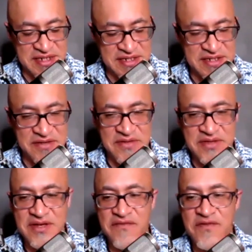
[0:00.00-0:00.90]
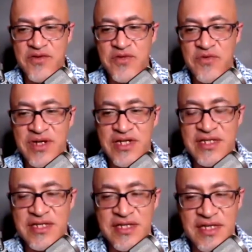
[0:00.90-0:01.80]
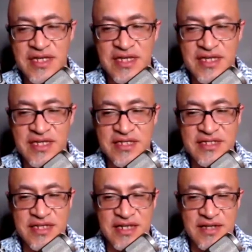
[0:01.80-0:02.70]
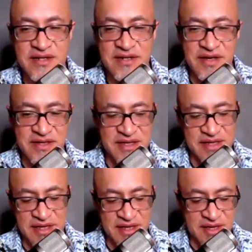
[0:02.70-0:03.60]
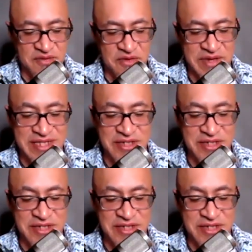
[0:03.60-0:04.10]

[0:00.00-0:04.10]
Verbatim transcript: So the first one is where we get to